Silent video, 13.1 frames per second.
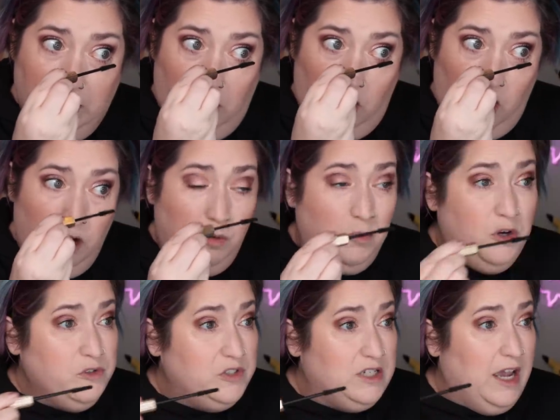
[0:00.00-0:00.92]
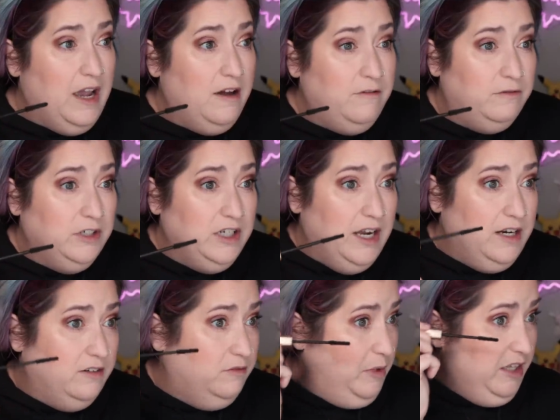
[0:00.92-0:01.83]
almost every day
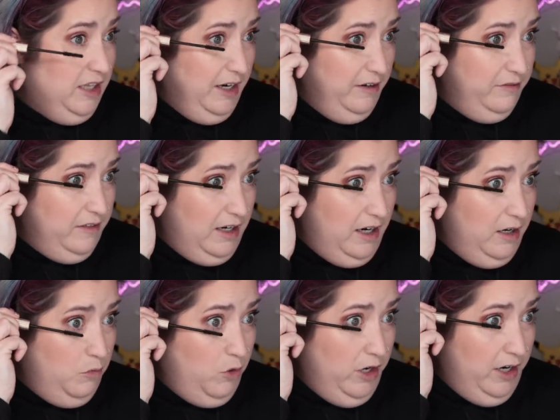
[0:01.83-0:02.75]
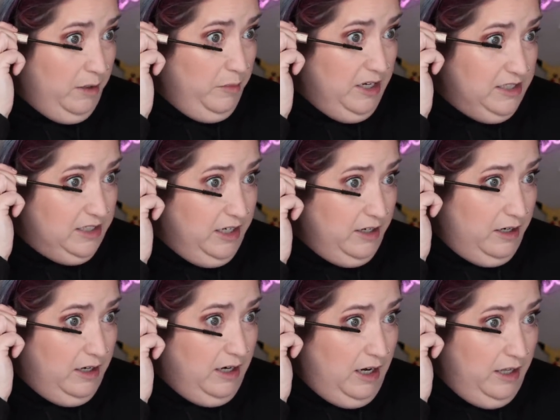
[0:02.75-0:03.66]
of my life that I am wearing
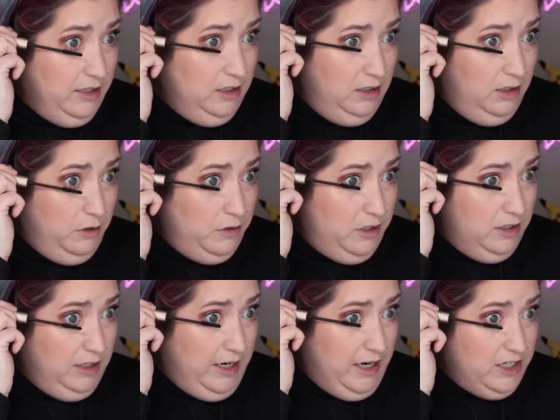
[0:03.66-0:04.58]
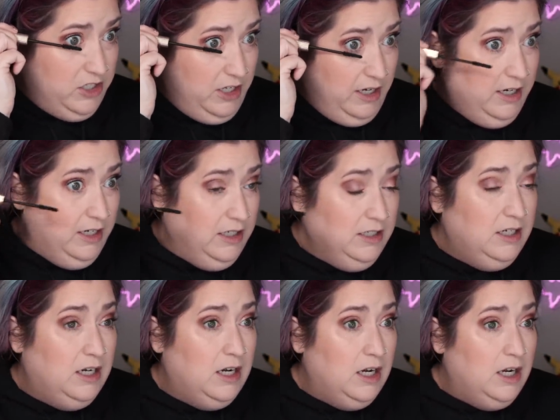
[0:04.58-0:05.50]
mascara on the lower lash line,
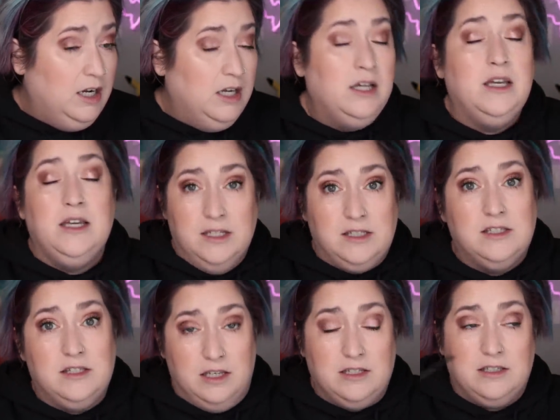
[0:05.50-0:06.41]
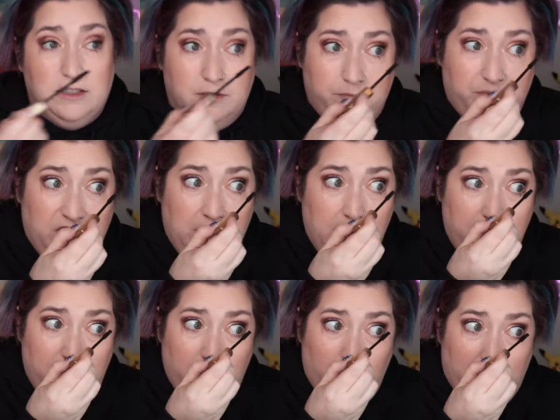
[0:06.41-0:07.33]
it's this.
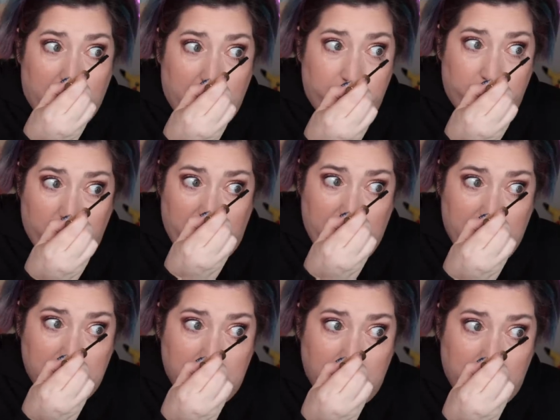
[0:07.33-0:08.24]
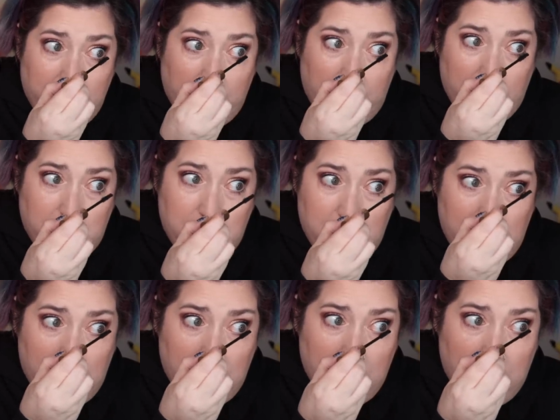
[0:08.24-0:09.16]
Even when I forget to link
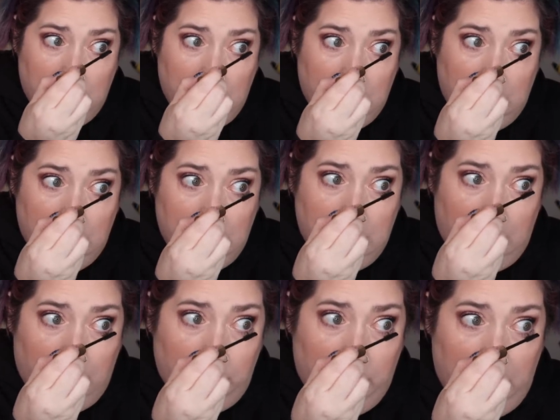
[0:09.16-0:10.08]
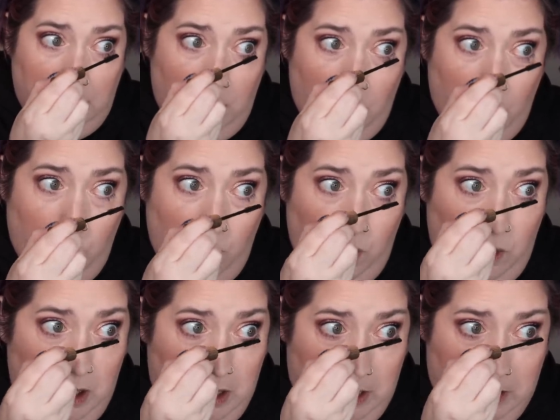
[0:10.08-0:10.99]
it down below.